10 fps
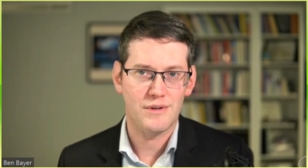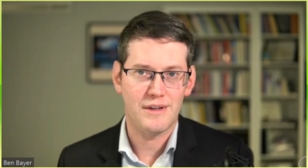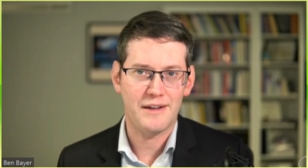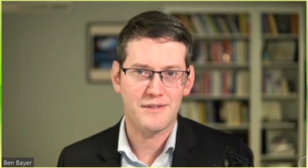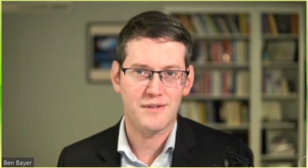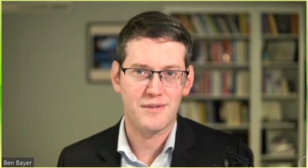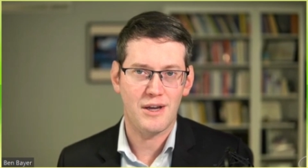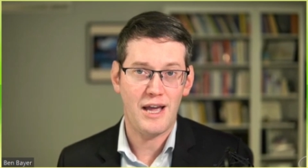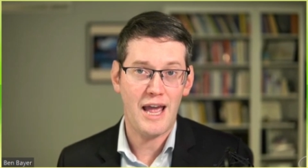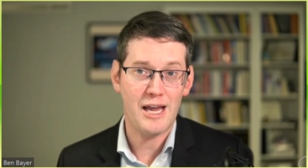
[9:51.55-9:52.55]
That's
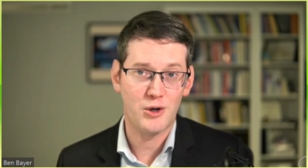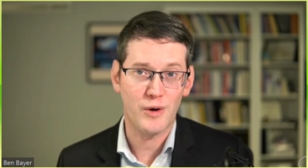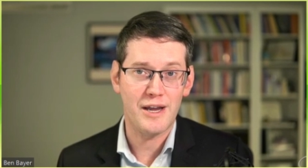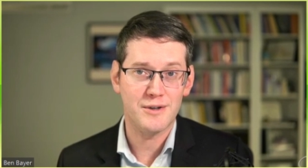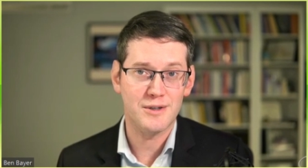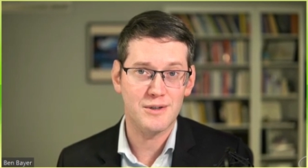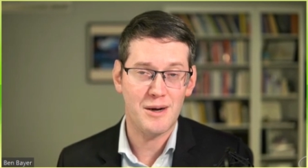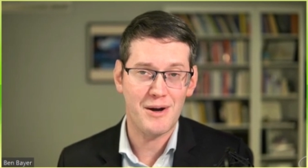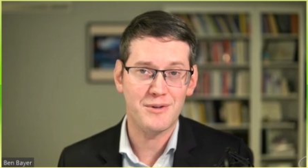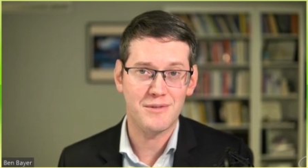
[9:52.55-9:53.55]
a greater
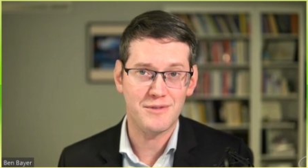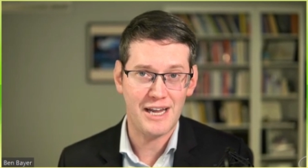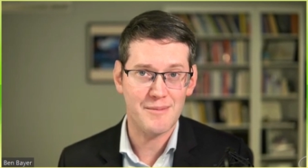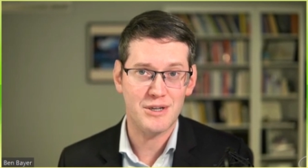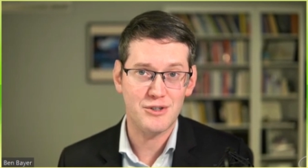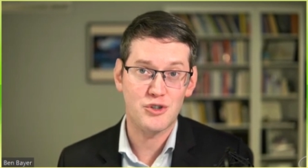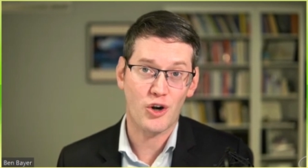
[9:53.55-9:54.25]
amount of damage